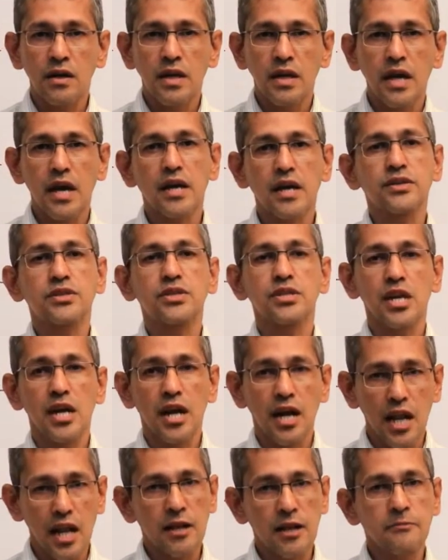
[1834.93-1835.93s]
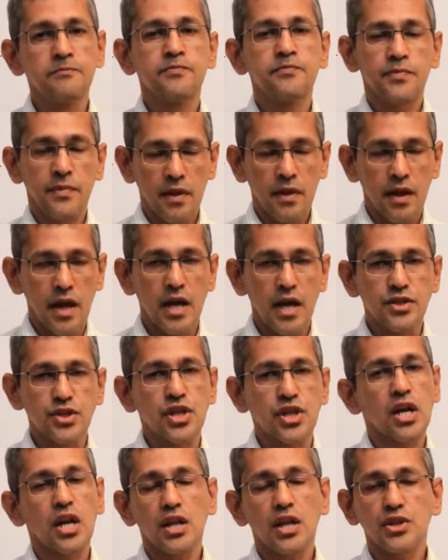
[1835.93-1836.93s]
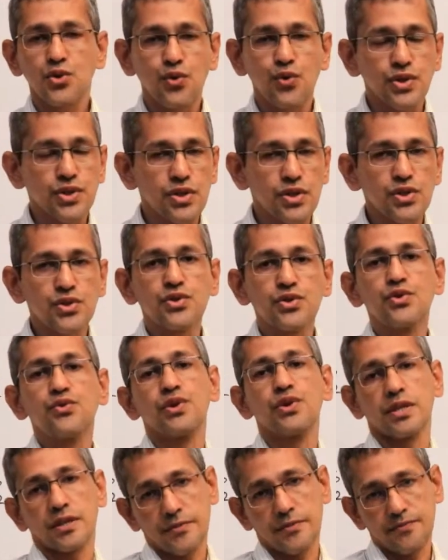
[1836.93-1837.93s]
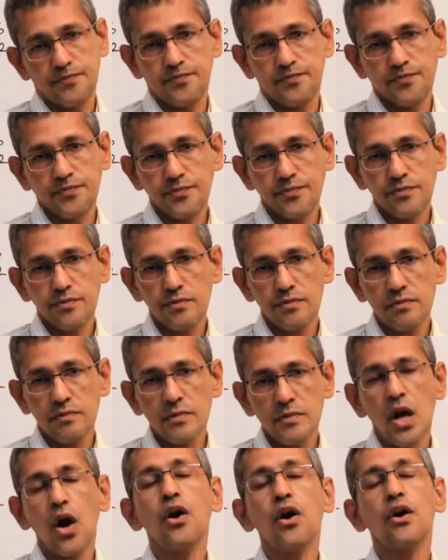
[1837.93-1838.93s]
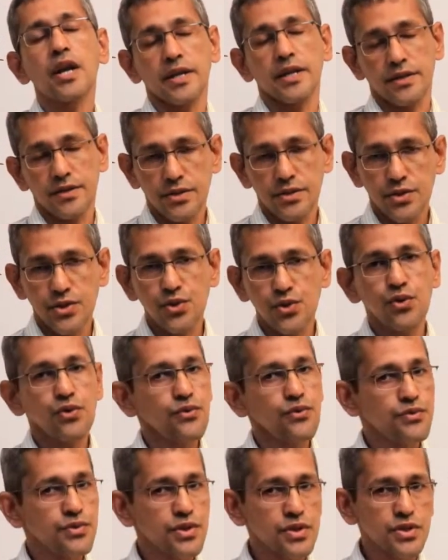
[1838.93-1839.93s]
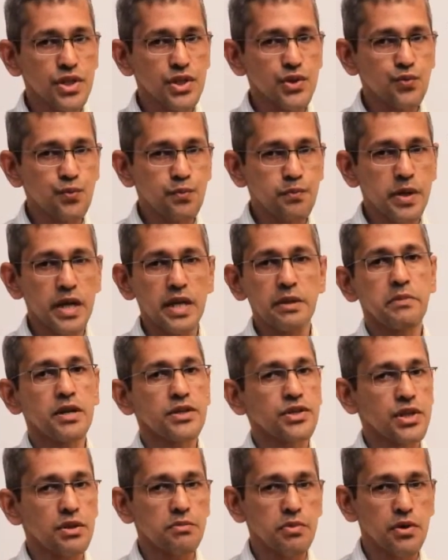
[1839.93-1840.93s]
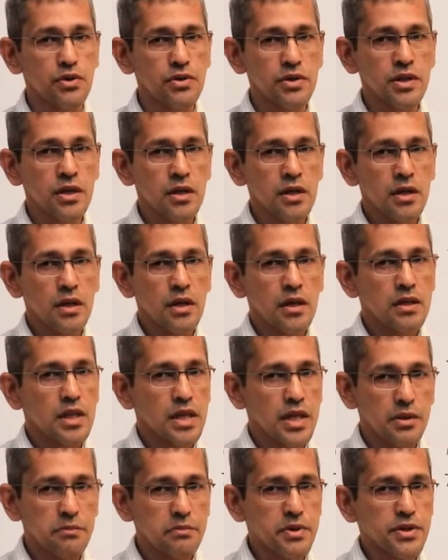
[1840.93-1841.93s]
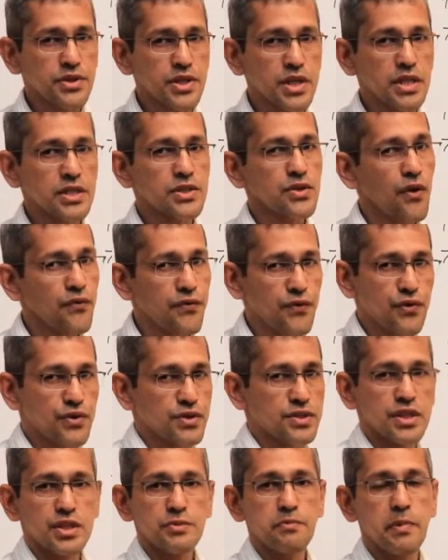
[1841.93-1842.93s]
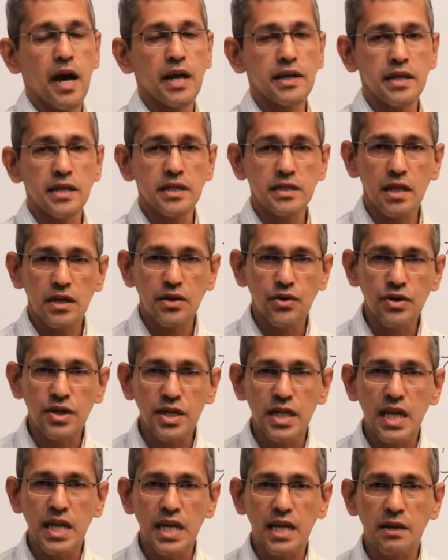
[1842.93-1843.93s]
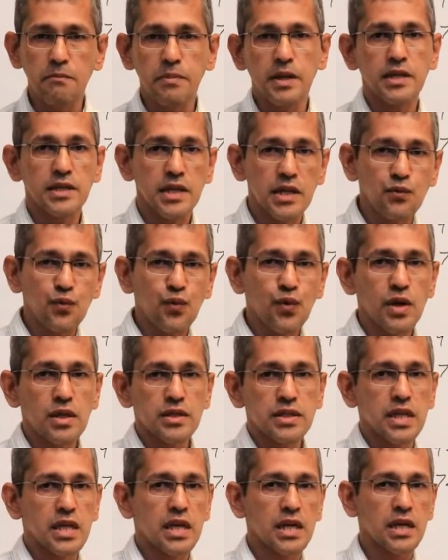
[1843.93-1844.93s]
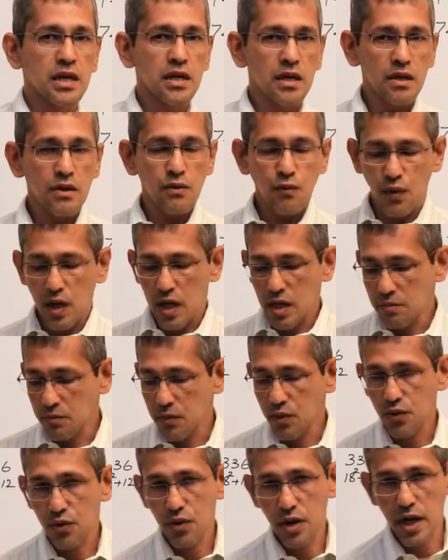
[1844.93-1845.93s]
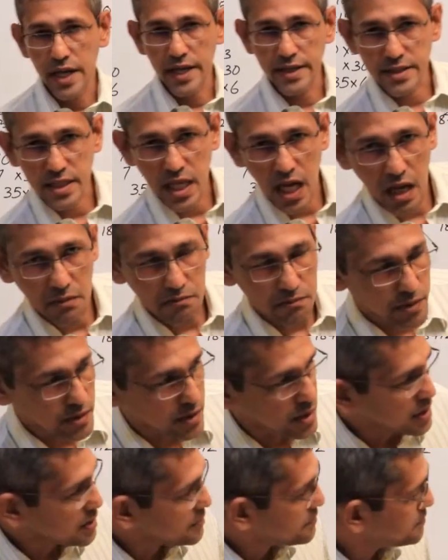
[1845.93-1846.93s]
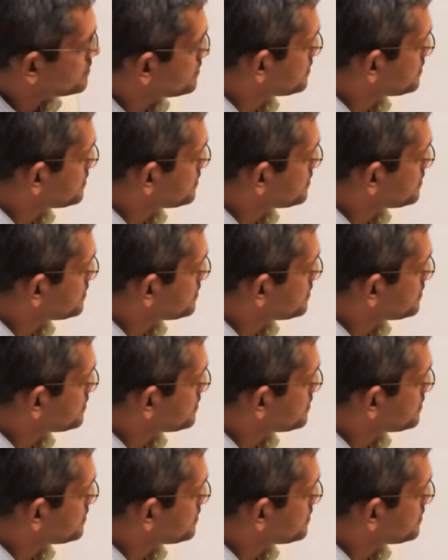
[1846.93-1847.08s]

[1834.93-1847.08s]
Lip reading: external sources to do it. All right, so this is pretty much about the number series. Of course, these patterns are not really completed. We'll take one more example.